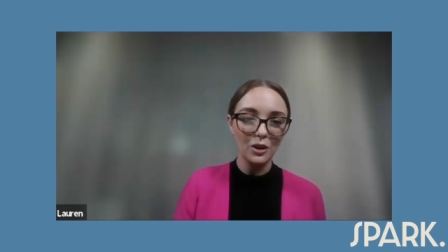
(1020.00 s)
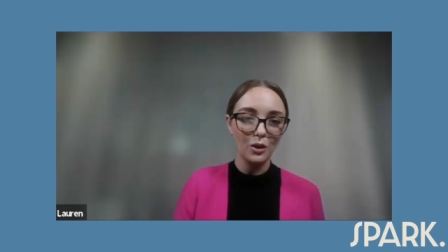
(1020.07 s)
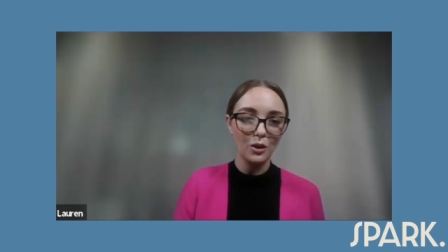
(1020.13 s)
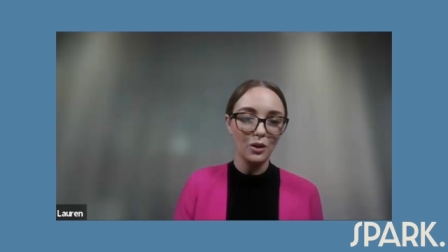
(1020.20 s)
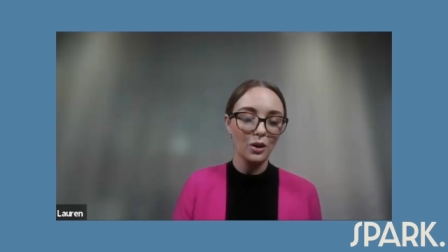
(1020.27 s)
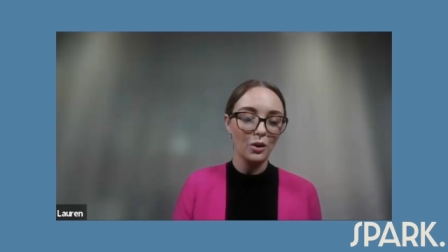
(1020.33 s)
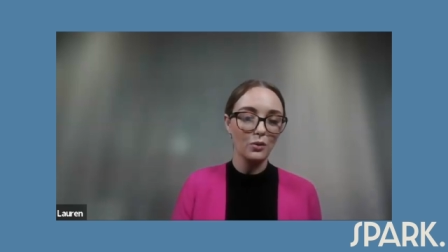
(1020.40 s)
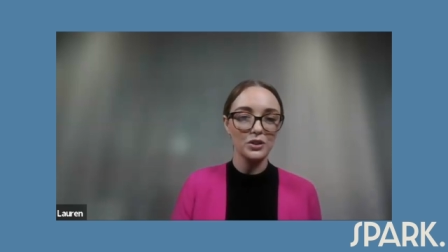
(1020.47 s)

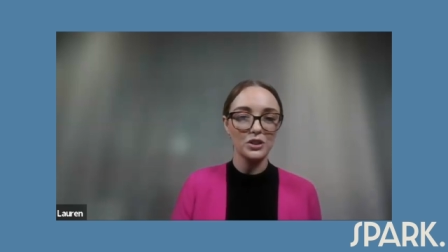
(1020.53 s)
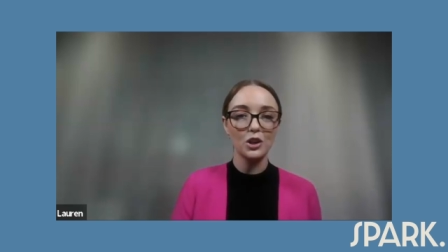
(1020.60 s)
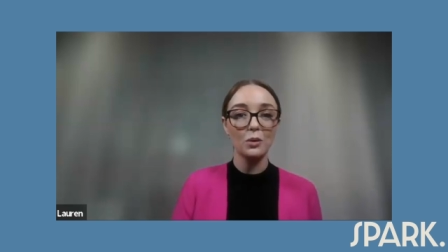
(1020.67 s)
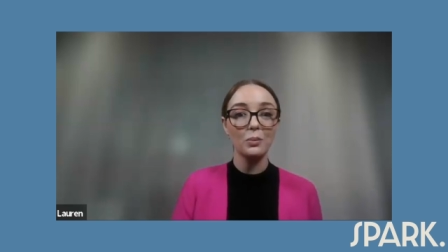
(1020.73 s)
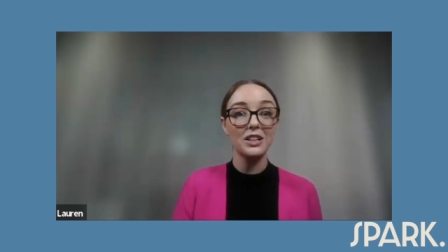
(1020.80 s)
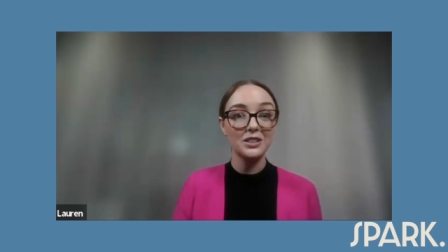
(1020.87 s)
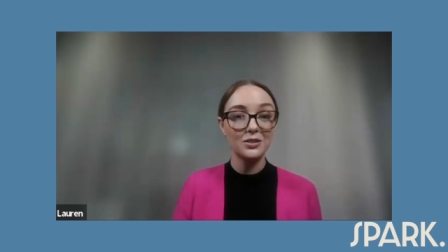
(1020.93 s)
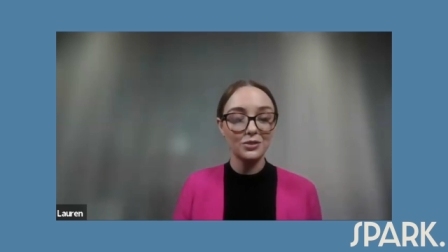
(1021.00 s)
offer so
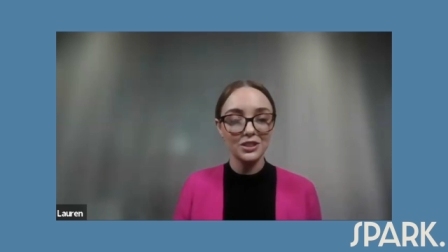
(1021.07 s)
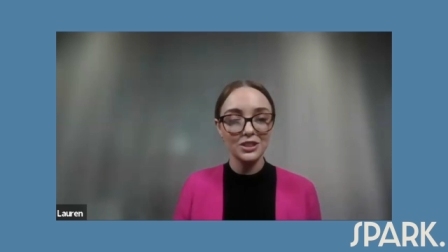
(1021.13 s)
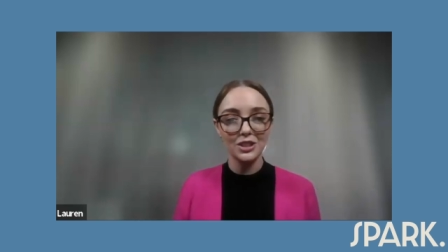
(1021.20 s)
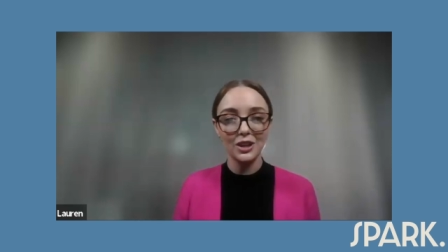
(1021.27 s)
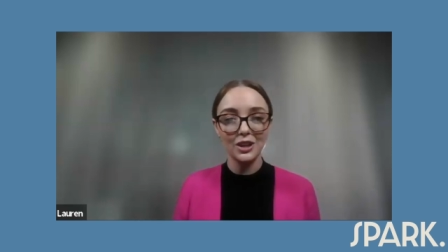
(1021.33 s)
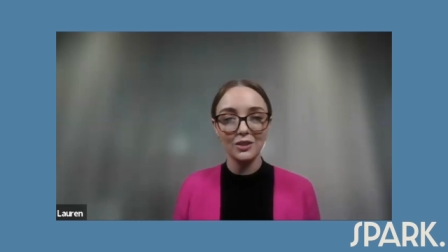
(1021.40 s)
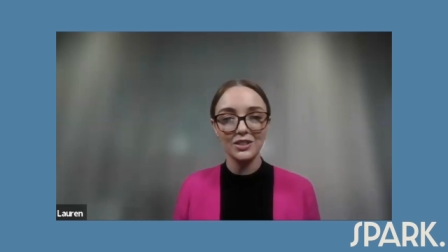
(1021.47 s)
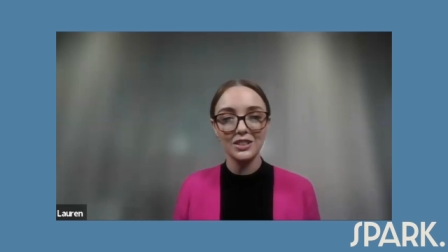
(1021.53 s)
many different
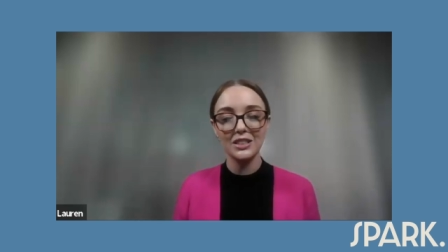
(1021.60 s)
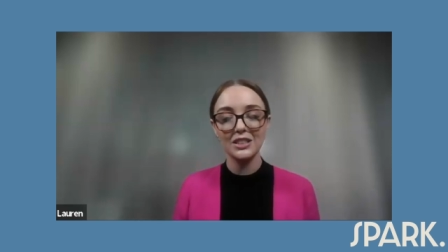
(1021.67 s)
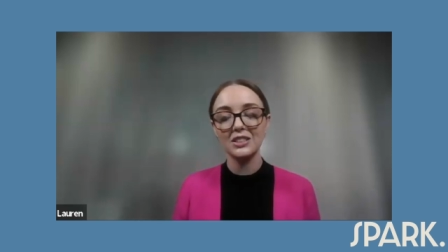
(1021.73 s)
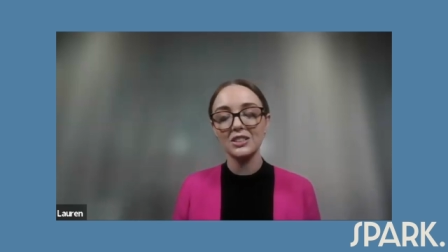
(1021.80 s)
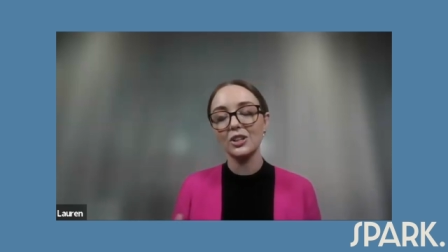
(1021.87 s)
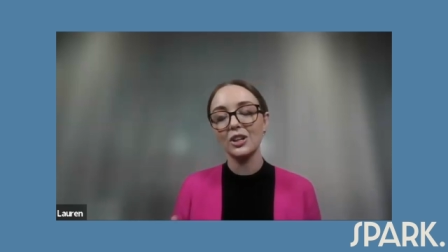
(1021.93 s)
services,